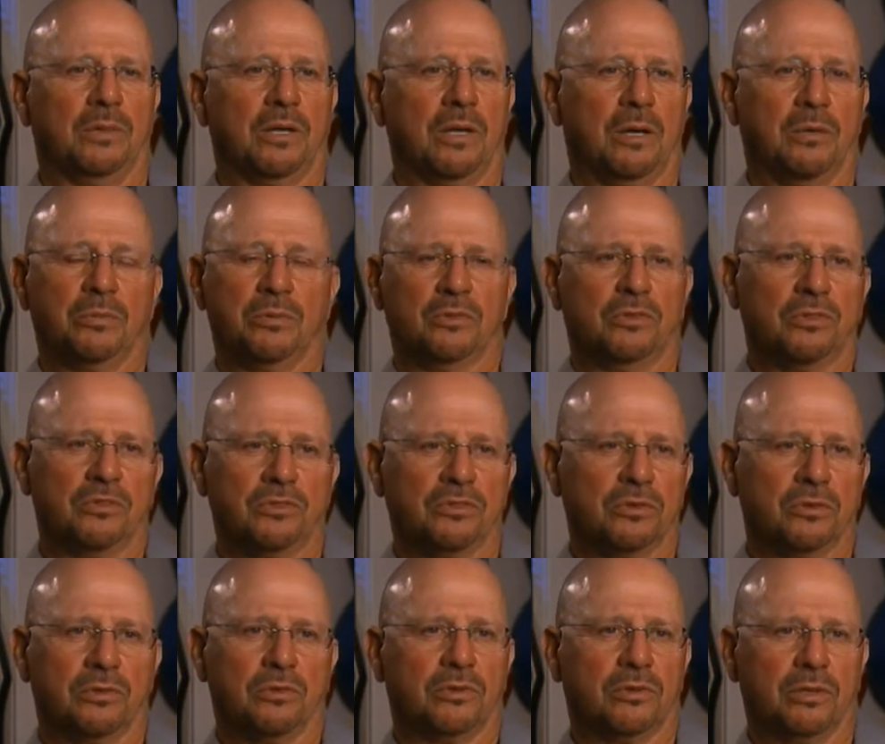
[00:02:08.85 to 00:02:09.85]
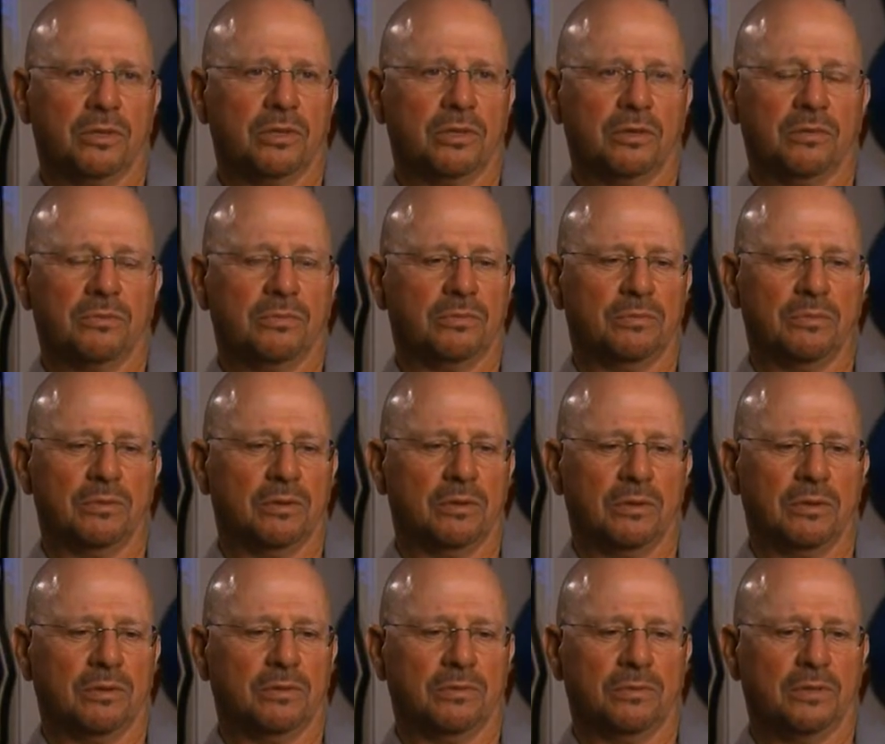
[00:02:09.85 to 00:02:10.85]
compositional thing of,
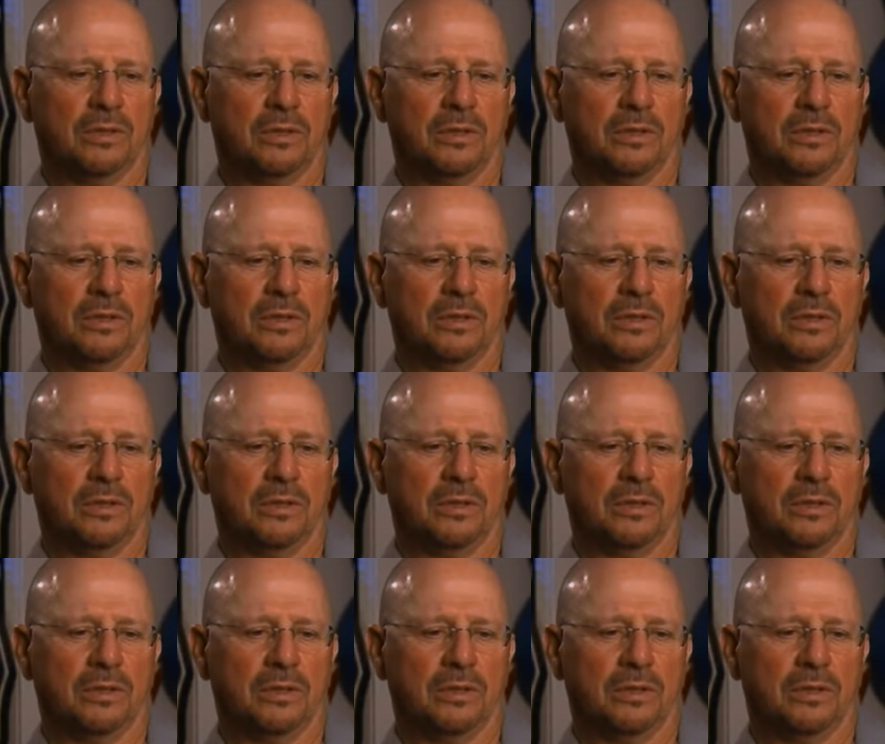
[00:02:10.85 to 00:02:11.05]
of